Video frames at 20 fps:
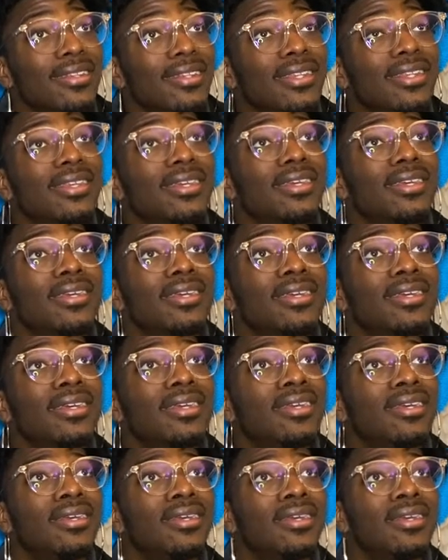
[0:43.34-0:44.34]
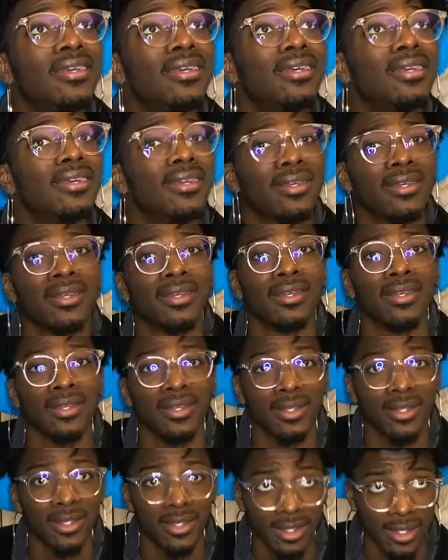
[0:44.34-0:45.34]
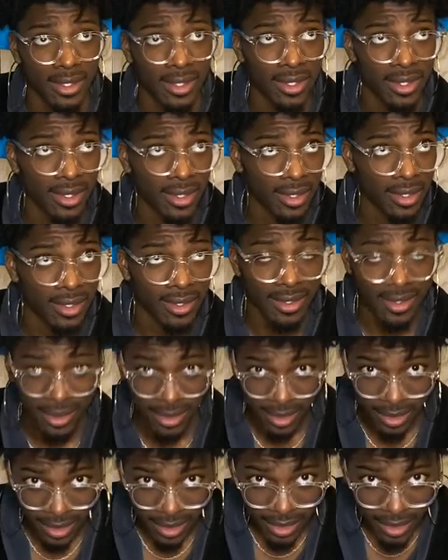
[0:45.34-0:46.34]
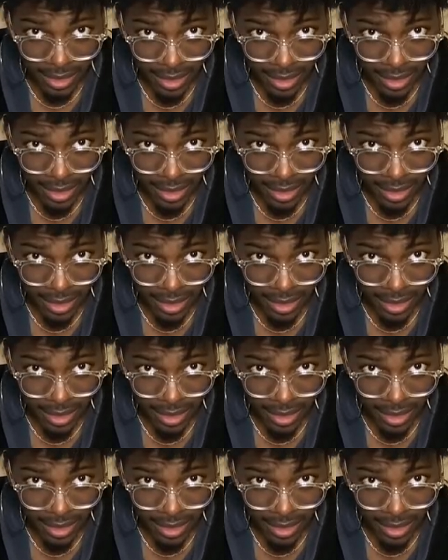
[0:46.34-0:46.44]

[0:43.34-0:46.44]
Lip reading: I'm trying to record something on my phone.